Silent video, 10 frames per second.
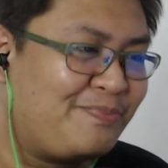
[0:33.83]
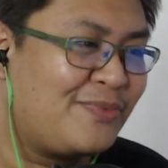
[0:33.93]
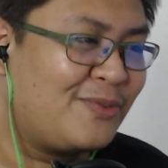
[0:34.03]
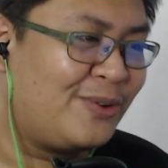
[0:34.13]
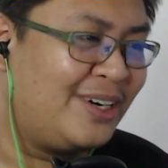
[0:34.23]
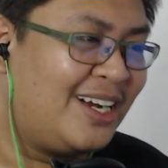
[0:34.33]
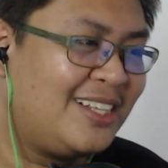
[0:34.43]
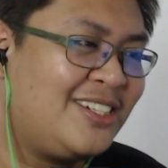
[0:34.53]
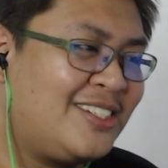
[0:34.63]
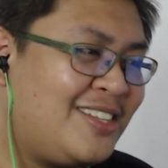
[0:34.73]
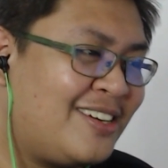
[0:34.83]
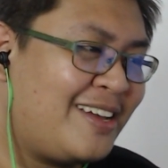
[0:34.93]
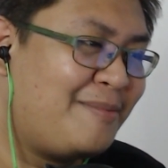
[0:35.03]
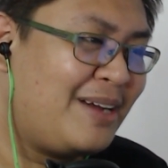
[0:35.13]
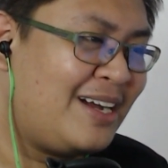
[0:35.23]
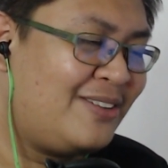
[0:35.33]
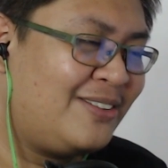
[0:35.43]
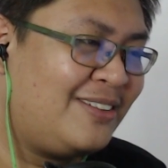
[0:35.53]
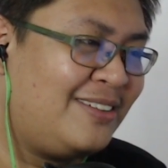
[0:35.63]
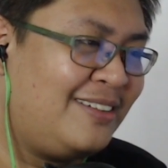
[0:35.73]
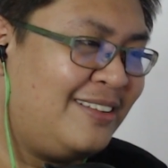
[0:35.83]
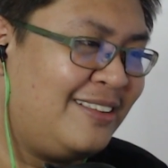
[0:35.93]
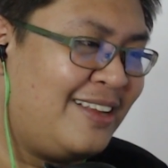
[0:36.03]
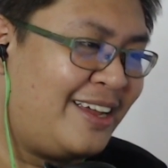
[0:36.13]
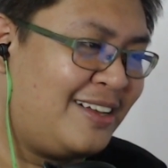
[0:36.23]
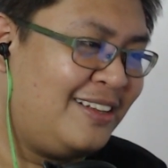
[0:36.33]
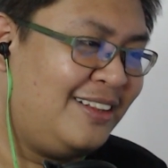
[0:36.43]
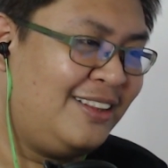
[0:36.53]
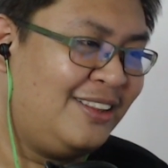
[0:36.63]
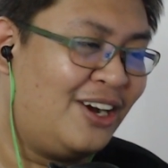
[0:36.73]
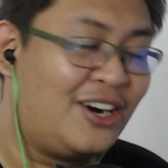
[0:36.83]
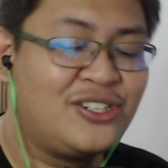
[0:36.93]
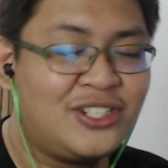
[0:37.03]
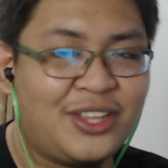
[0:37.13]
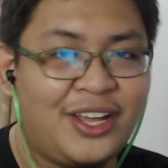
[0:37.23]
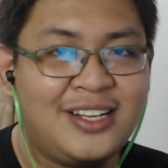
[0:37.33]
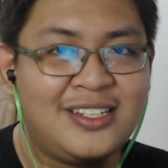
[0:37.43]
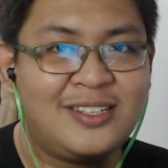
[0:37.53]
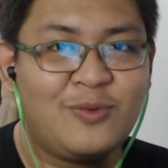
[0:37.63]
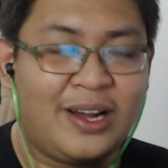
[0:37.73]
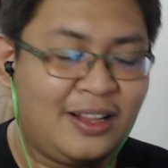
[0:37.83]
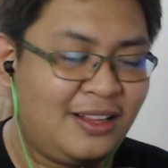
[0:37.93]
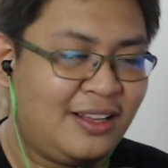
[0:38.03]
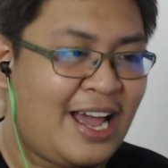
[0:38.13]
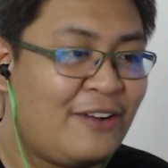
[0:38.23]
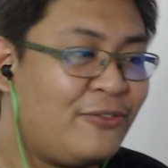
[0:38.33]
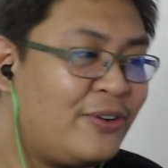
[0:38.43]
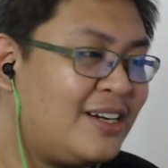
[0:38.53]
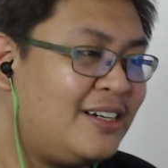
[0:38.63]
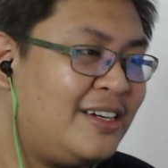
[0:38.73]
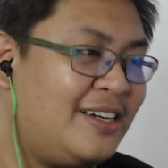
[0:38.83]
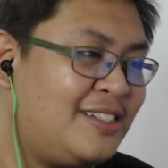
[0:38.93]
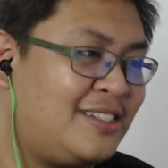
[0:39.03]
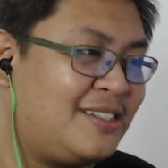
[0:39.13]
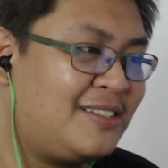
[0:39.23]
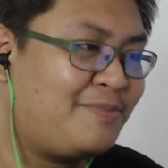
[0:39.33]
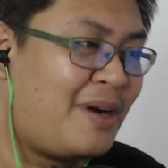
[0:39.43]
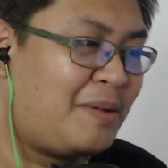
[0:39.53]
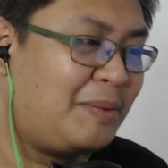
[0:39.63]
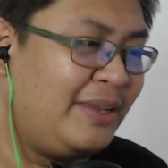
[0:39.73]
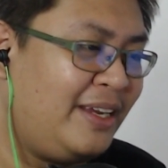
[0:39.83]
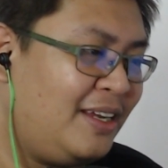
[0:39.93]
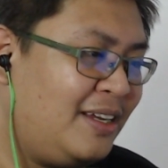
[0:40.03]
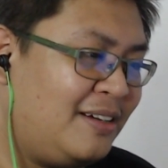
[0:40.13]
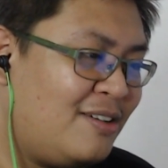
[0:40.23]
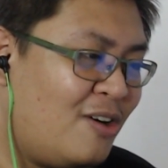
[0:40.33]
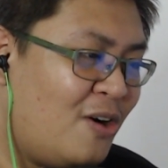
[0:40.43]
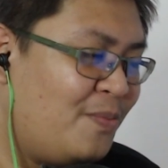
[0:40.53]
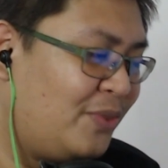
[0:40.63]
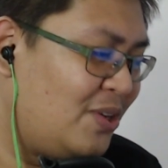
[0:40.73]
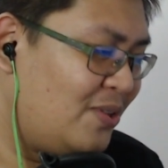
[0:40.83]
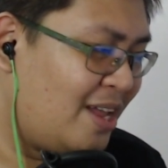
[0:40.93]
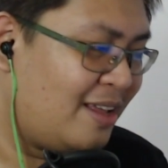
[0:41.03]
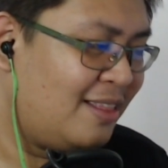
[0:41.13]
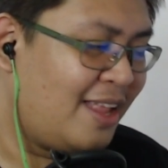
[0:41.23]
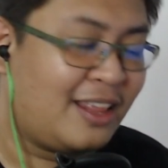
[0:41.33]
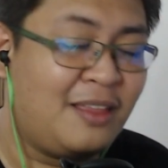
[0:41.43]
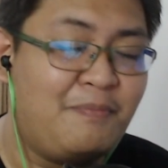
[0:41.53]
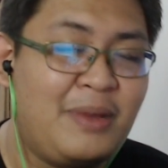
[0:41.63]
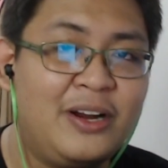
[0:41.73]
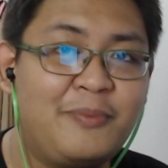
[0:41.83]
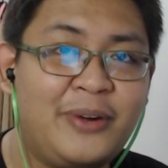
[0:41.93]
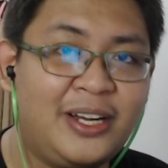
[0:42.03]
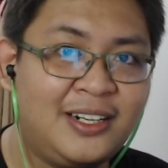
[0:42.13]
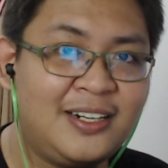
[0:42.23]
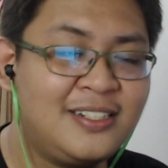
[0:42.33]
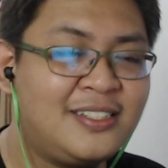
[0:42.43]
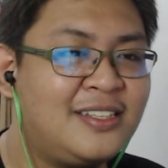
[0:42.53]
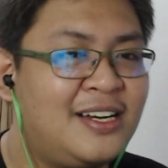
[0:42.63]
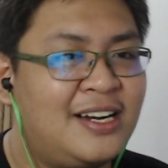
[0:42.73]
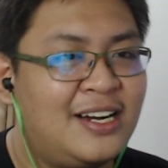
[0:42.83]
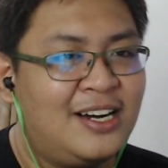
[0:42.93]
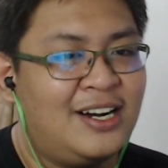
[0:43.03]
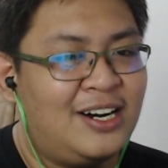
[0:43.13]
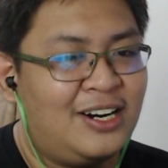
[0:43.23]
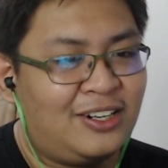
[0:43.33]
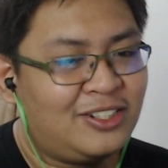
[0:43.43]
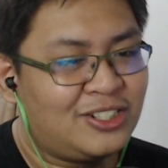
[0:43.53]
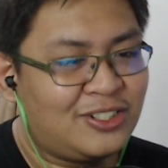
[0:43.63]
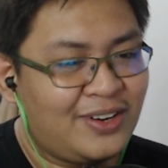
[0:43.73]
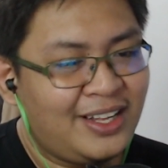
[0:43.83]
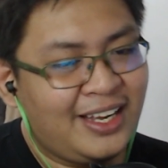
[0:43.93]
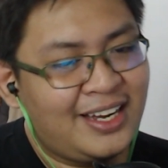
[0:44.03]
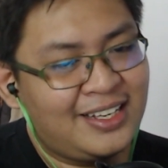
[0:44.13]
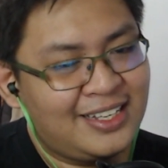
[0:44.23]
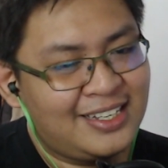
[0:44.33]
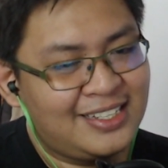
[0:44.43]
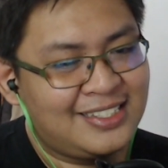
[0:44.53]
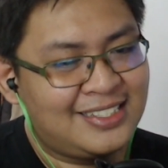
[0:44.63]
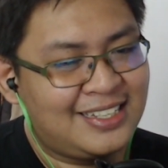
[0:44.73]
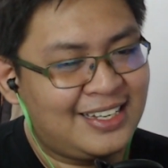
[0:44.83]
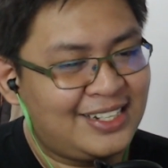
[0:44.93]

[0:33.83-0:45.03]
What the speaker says: We're not just talking about like large things. While Africa is probably home to the bigger predators, Australia is